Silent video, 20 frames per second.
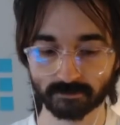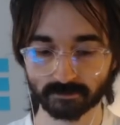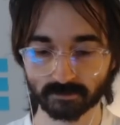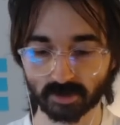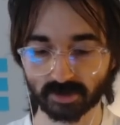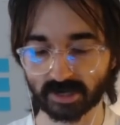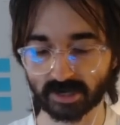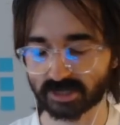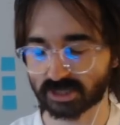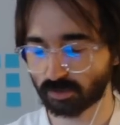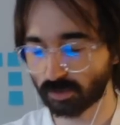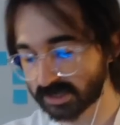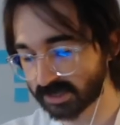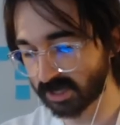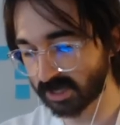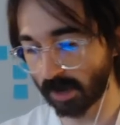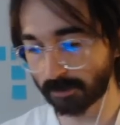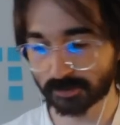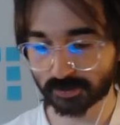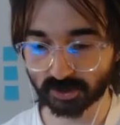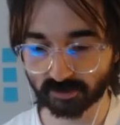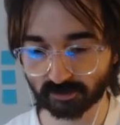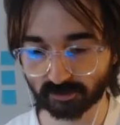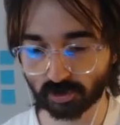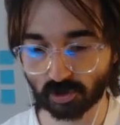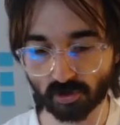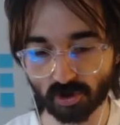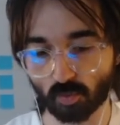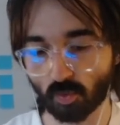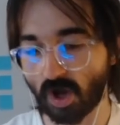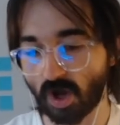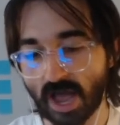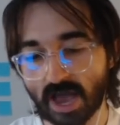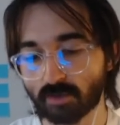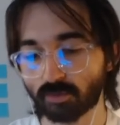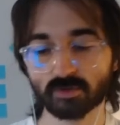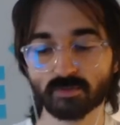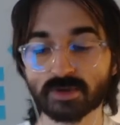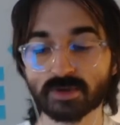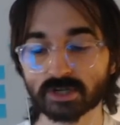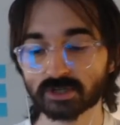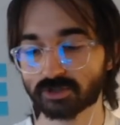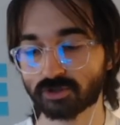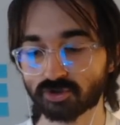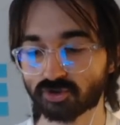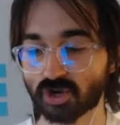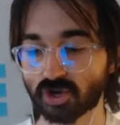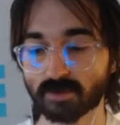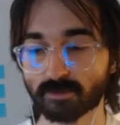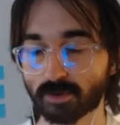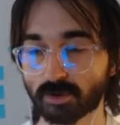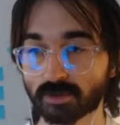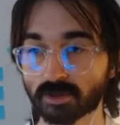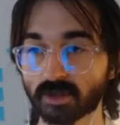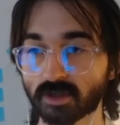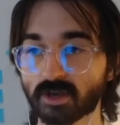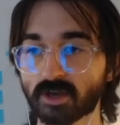Okay, so what's the upshot of LoRA? Why wouldn't we just use Dreambooth?